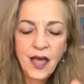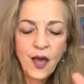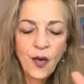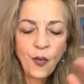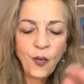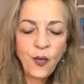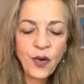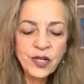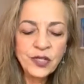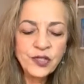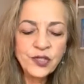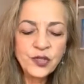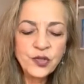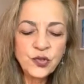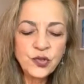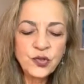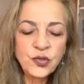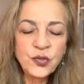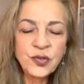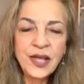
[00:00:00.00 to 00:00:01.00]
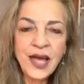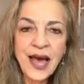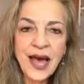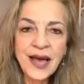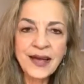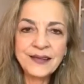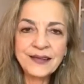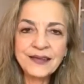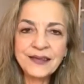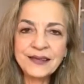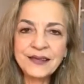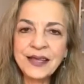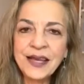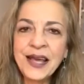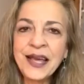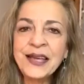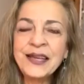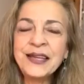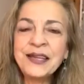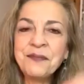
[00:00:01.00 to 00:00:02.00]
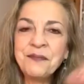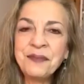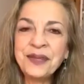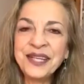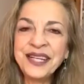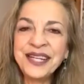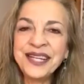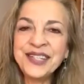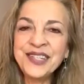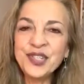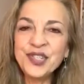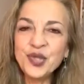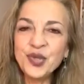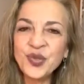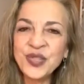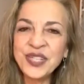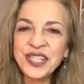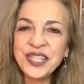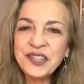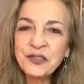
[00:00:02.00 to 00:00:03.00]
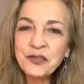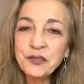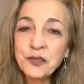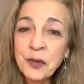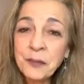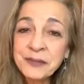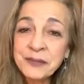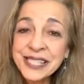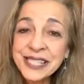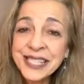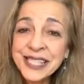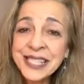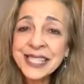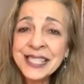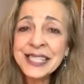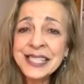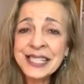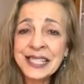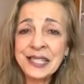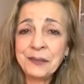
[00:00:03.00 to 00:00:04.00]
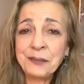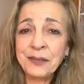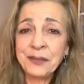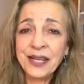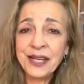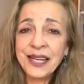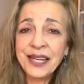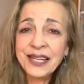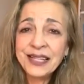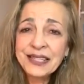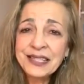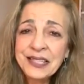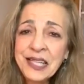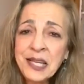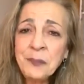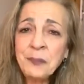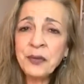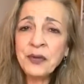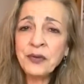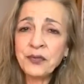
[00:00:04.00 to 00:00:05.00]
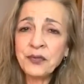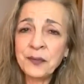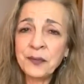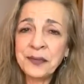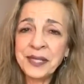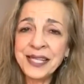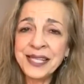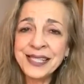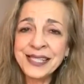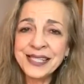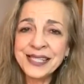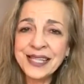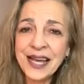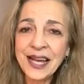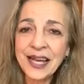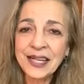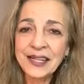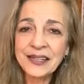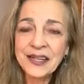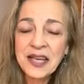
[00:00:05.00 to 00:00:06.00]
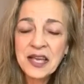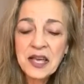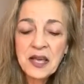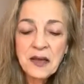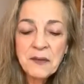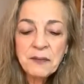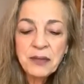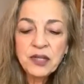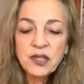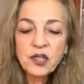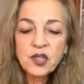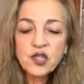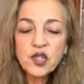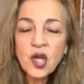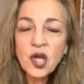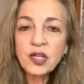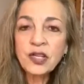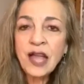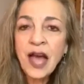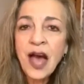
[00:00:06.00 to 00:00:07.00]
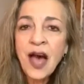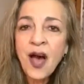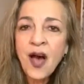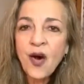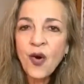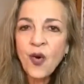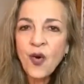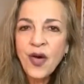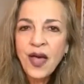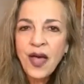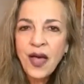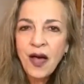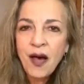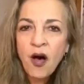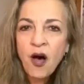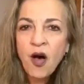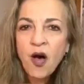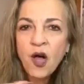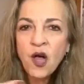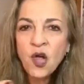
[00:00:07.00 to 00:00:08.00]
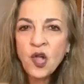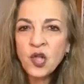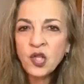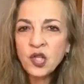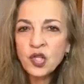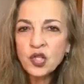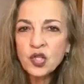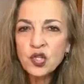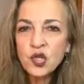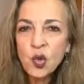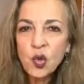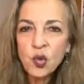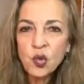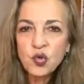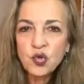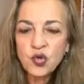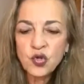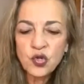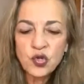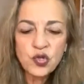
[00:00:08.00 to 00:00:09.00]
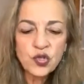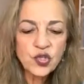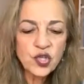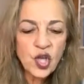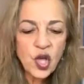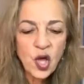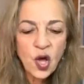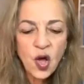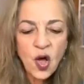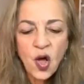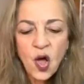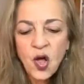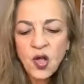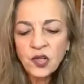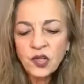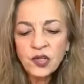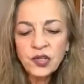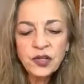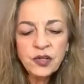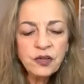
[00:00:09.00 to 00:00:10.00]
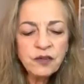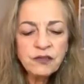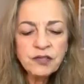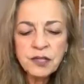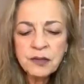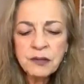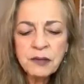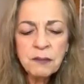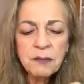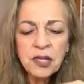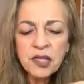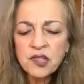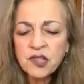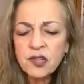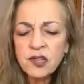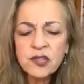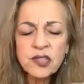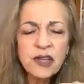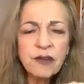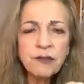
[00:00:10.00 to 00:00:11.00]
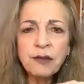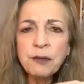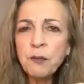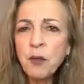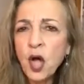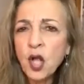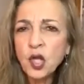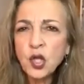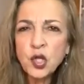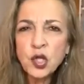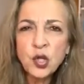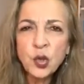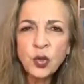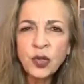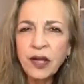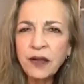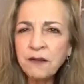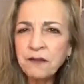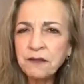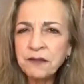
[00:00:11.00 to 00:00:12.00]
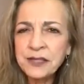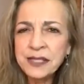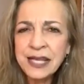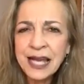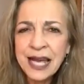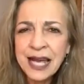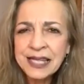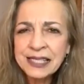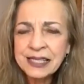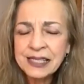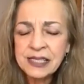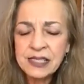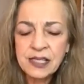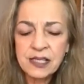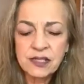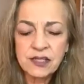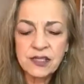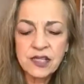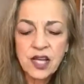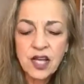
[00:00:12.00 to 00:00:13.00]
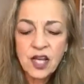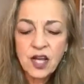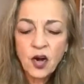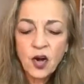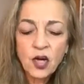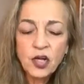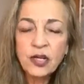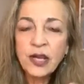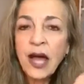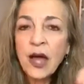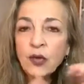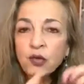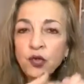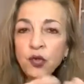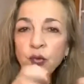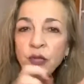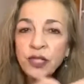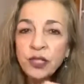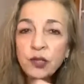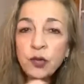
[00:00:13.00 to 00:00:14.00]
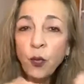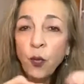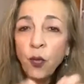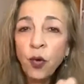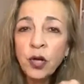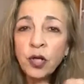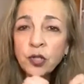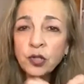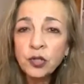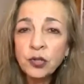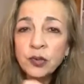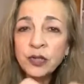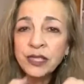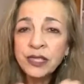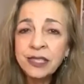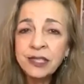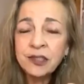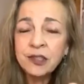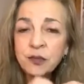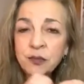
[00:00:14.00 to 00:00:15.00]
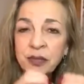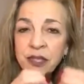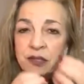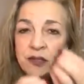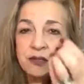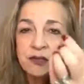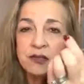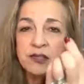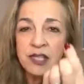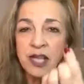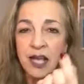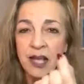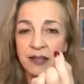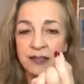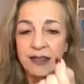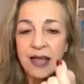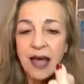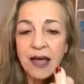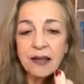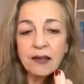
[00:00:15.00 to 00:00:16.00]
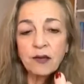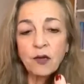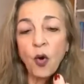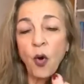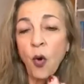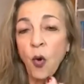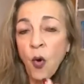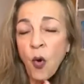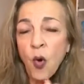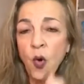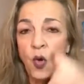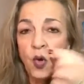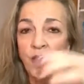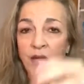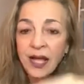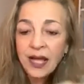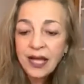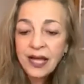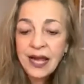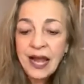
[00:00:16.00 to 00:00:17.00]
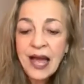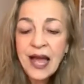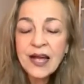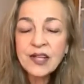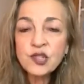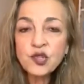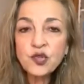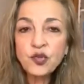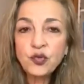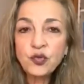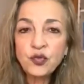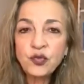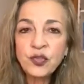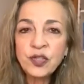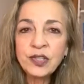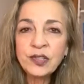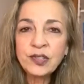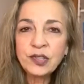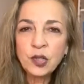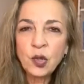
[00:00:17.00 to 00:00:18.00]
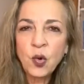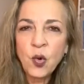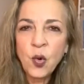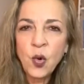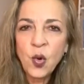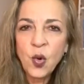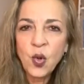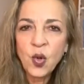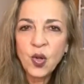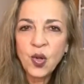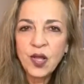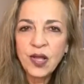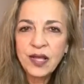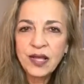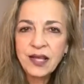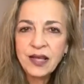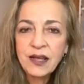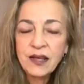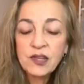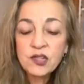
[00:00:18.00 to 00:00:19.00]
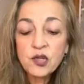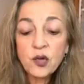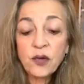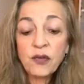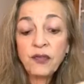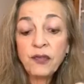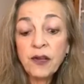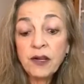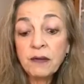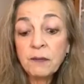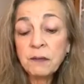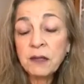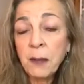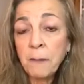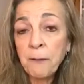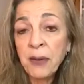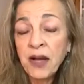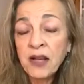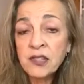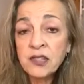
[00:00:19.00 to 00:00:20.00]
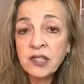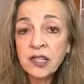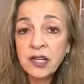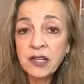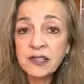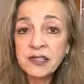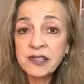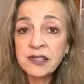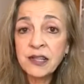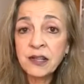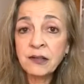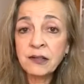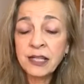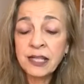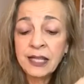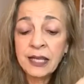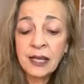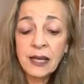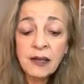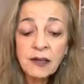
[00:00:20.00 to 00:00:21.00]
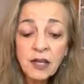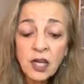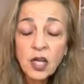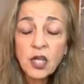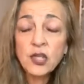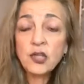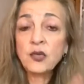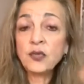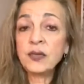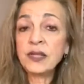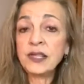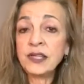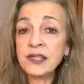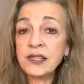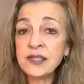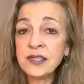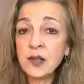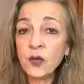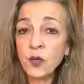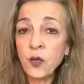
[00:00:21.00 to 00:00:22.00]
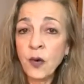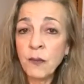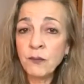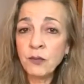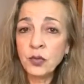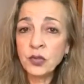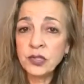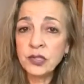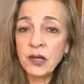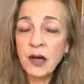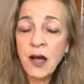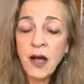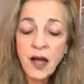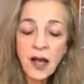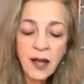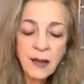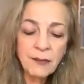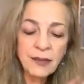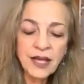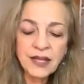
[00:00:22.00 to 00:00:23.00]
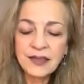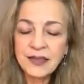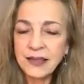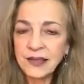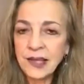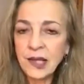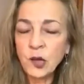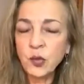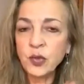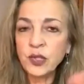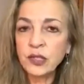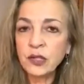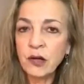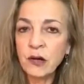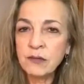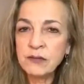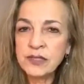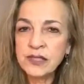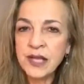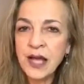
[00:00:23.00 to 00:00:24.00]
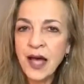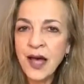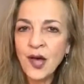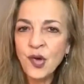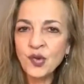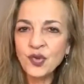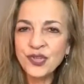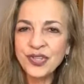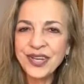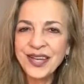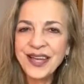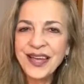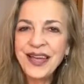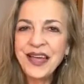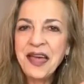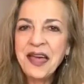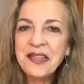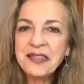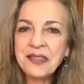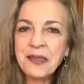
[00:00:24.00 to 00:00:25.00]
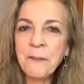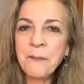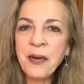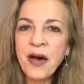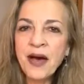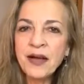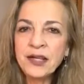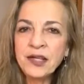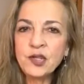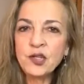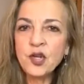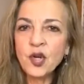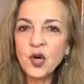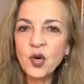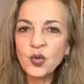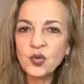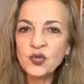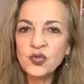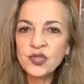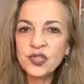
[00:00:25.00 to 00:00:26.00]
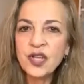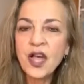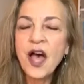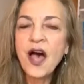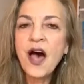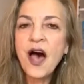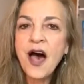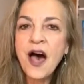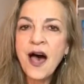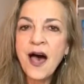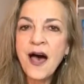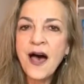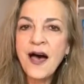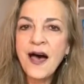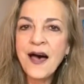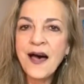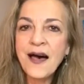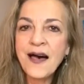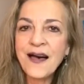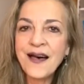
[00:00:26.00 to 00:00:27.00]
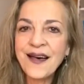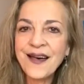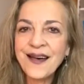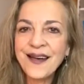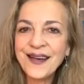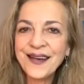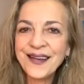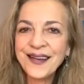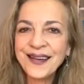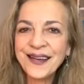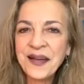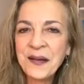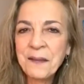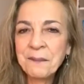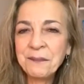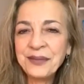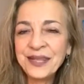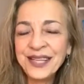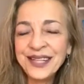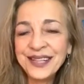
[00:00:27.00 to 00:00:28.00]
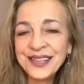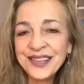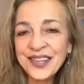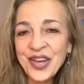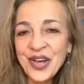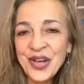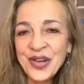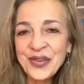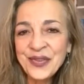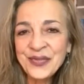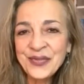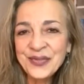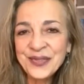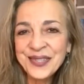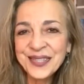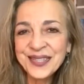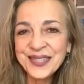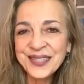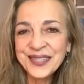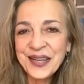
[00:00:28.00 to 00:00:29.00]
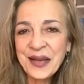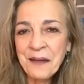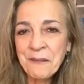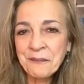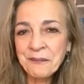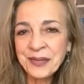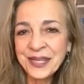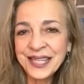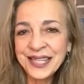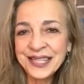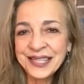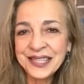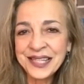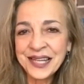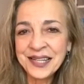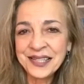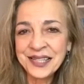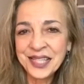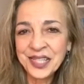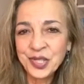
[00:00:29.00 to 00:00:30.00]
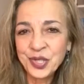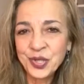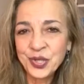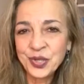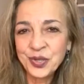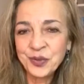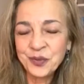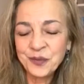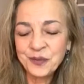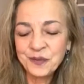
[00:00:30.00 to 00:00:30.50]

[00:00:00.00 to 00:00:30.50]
Once you do that, then it begins to heal from skin deep, deeper from inside, because now all the soldiers, all the nerves and the muscles, every molecule, every essence are now doing the work to heal, because that hole, it has to fill the hole. So if the pus gets there again, you release it one more time and the liquid comes out, and the body knows, ah, I'm being loved. I'm being tended to.